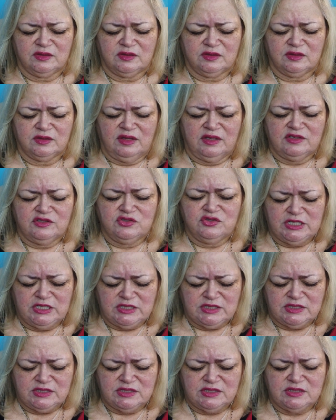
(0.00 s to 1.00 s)
that
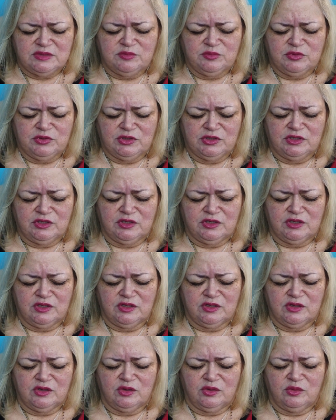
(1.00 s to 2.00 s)
does bring
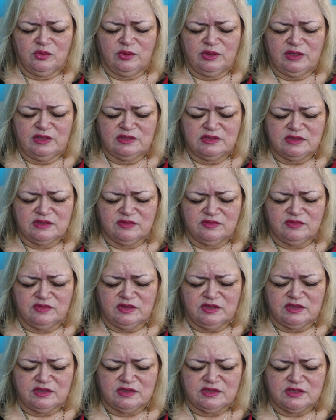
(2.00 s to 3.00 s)
a
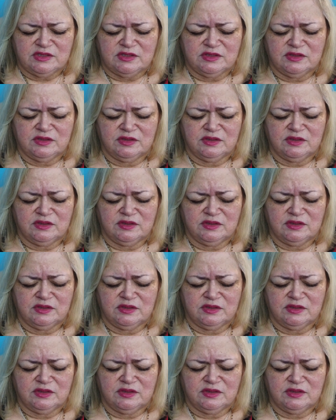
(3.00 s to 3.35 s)
cohesiveness